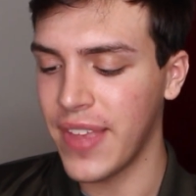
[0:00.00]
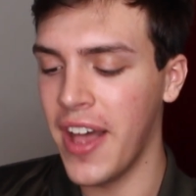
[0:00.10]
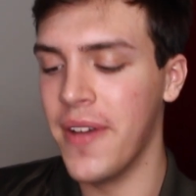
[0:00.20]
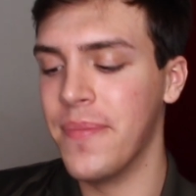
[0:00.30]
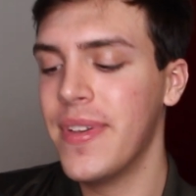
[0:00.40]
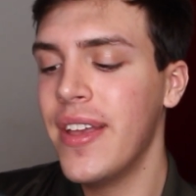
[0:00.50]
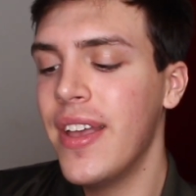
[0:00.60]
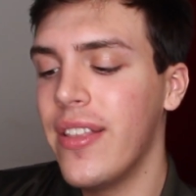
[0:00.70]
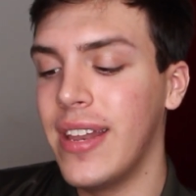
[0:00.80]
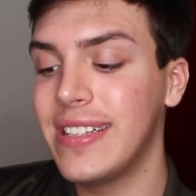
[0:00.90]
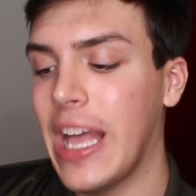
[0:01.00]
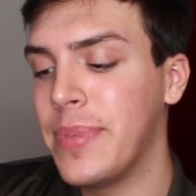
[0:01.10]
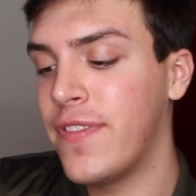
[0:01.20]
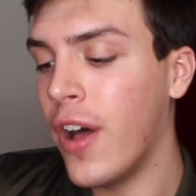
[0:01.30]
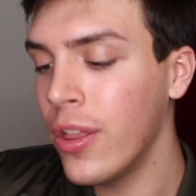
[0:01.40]
The next
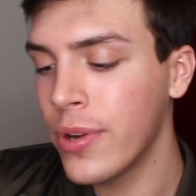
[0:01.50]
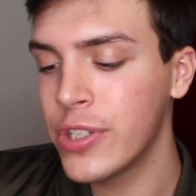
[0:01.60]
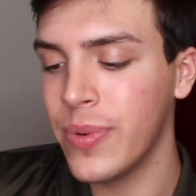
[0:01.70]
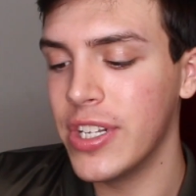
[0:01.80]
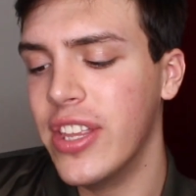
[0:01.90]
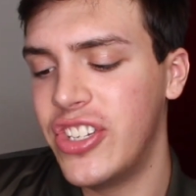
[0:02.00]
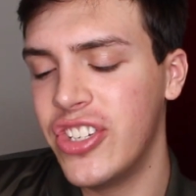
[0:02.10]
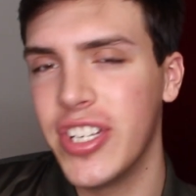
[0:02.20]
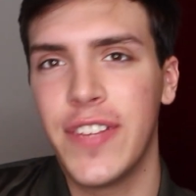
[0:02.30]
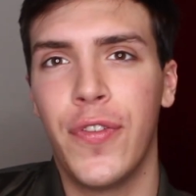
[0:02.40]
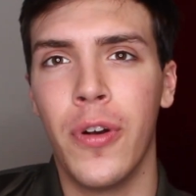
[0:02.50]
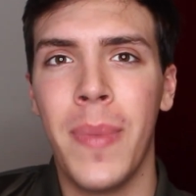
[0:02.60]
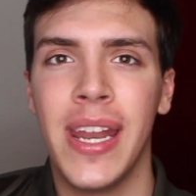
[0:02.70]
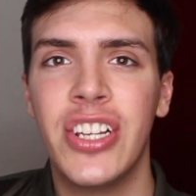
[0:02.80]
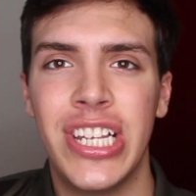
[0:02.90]
app is Followers, which this is just for
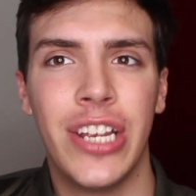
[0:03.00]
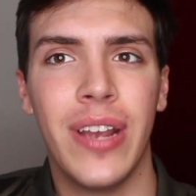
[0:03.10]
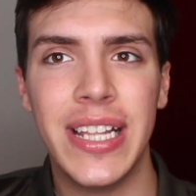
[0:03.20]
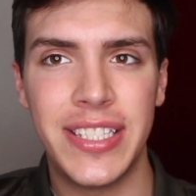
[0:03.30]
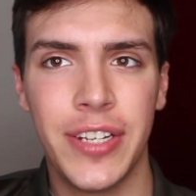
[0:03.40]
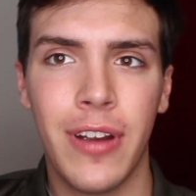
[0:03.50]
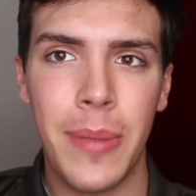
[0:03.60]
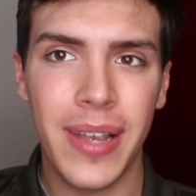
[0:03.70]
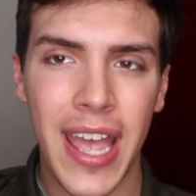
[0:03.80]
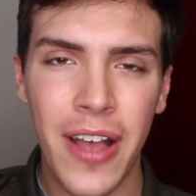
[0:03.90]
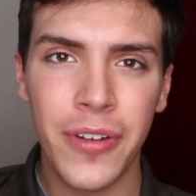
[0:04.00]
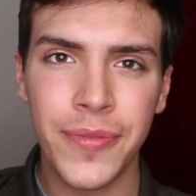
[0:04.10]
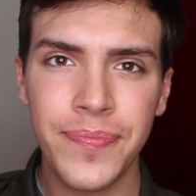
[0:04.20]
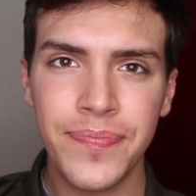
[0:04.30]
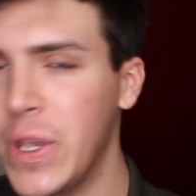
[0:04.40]
managing your Instagram account.